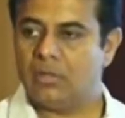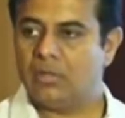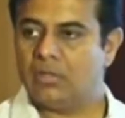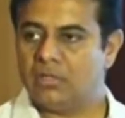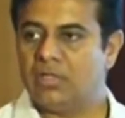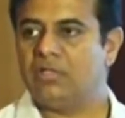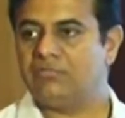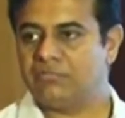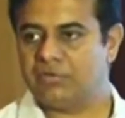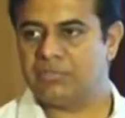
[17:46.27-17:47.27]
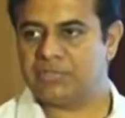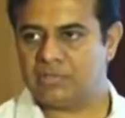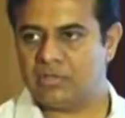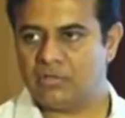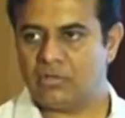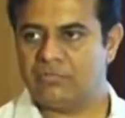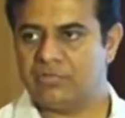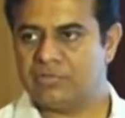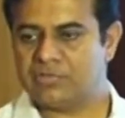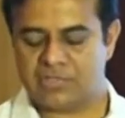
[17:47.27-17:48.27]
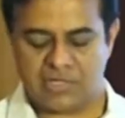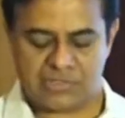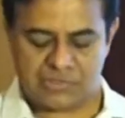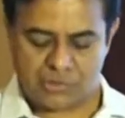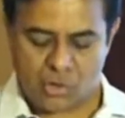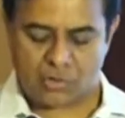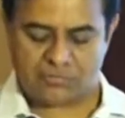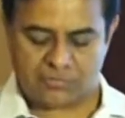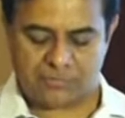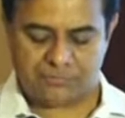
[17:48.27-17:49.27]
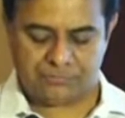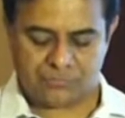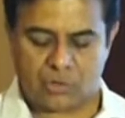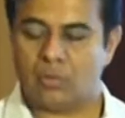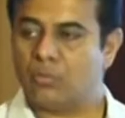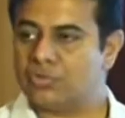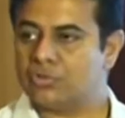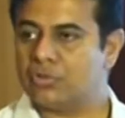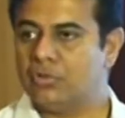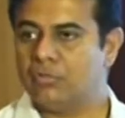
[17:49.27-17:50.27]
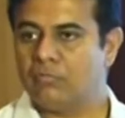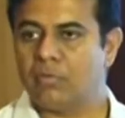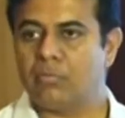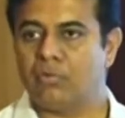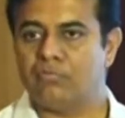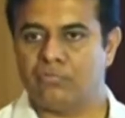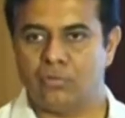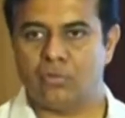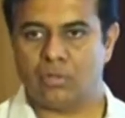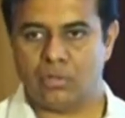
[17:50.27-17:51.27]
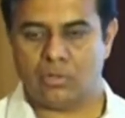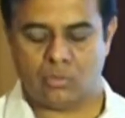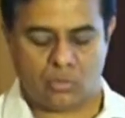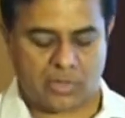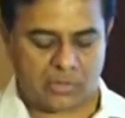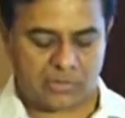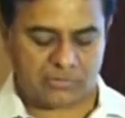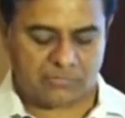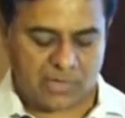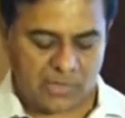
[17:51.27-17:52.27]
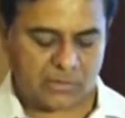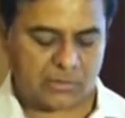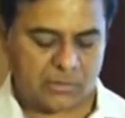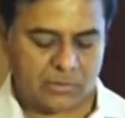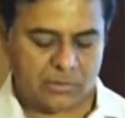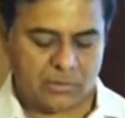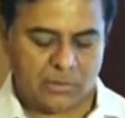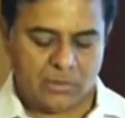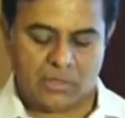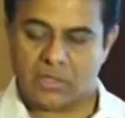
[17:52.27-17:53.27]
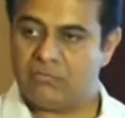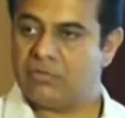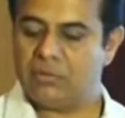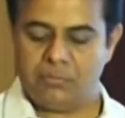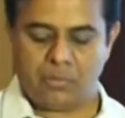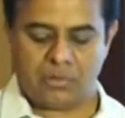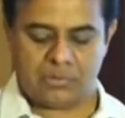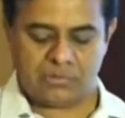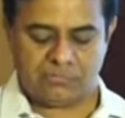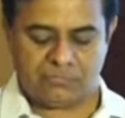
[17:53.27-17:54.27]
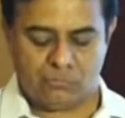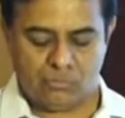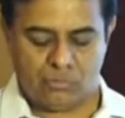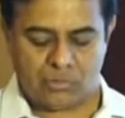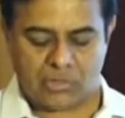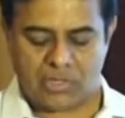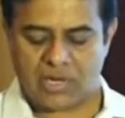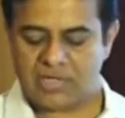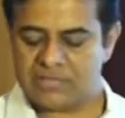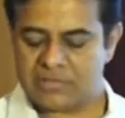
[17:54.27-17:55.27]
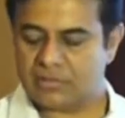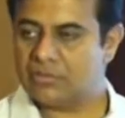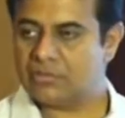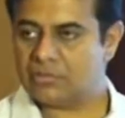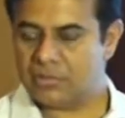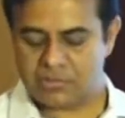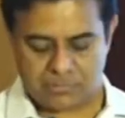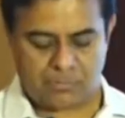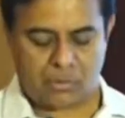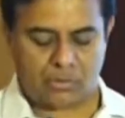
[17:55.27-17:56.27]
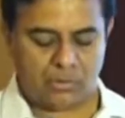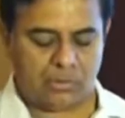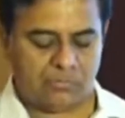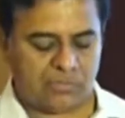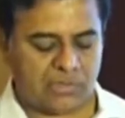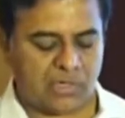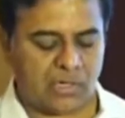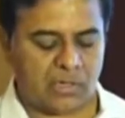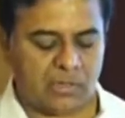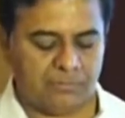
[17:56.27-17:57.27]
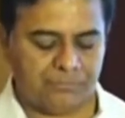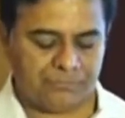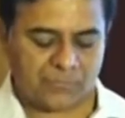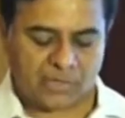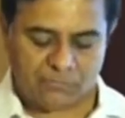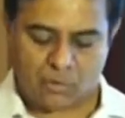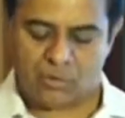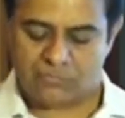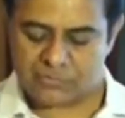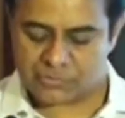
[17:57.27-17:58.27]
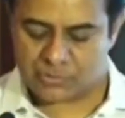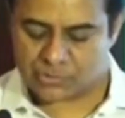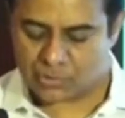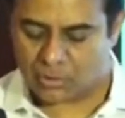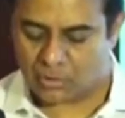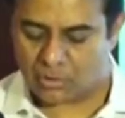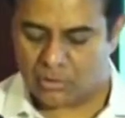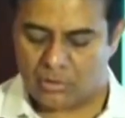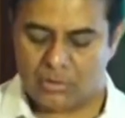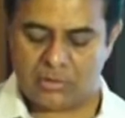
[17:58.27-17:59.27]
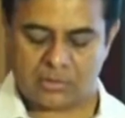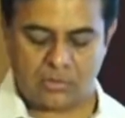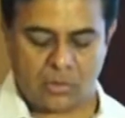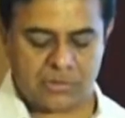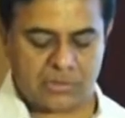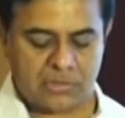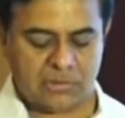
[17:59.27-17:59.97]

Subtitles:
nearly 50% of the state's geography, almost 1.4 crore acres of land. Given the importance of food and allied sectors, it is important for Telangana and for all of us to ensure technological